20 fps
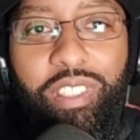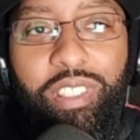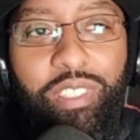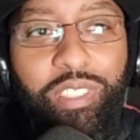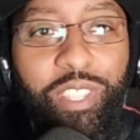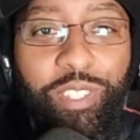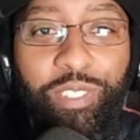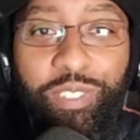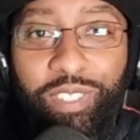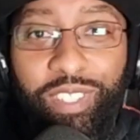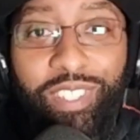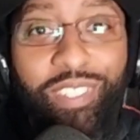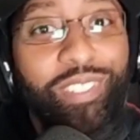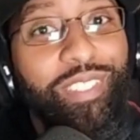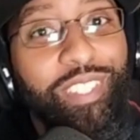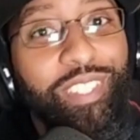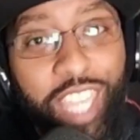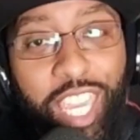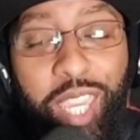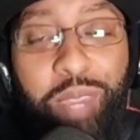This is
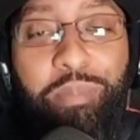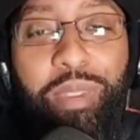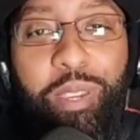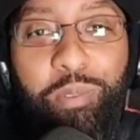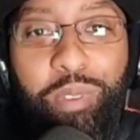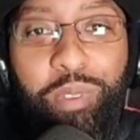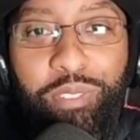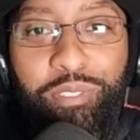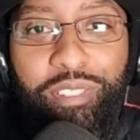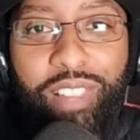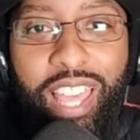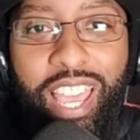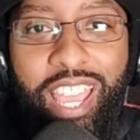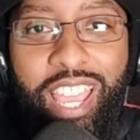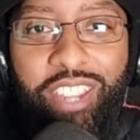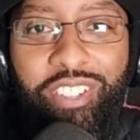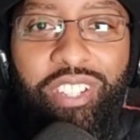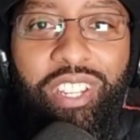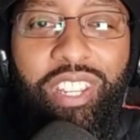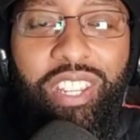Gaming with
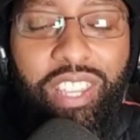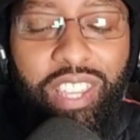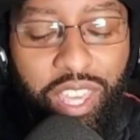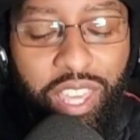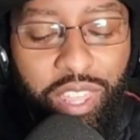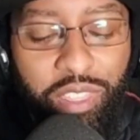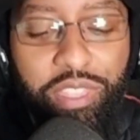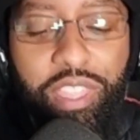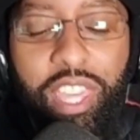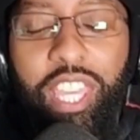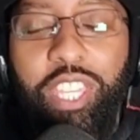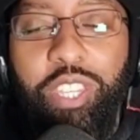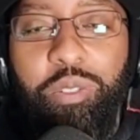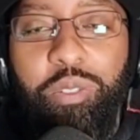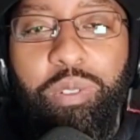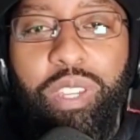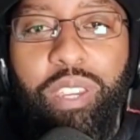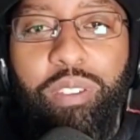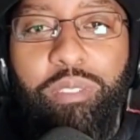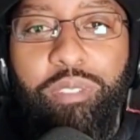Flash, and thank you
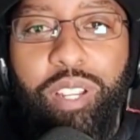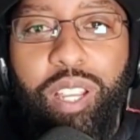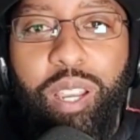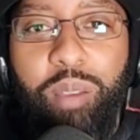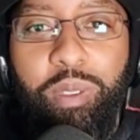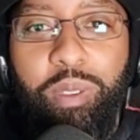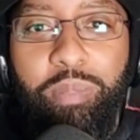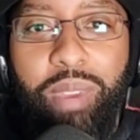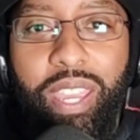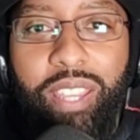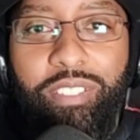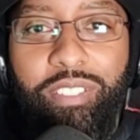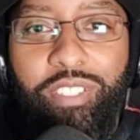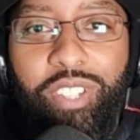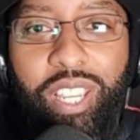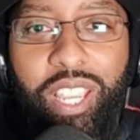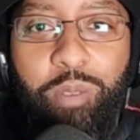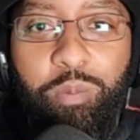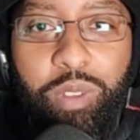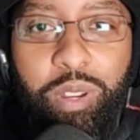again for coming back. Check
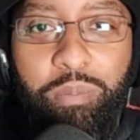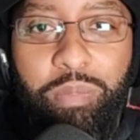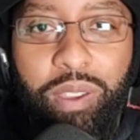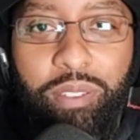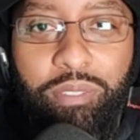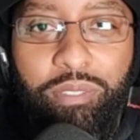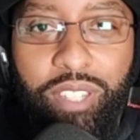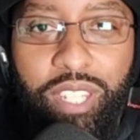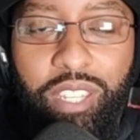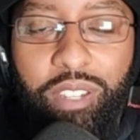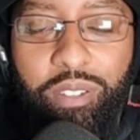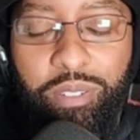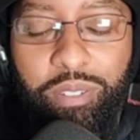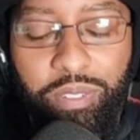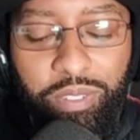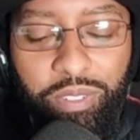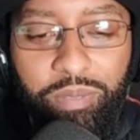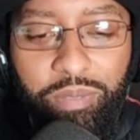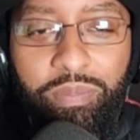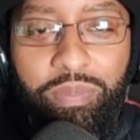out one of my
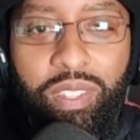videos.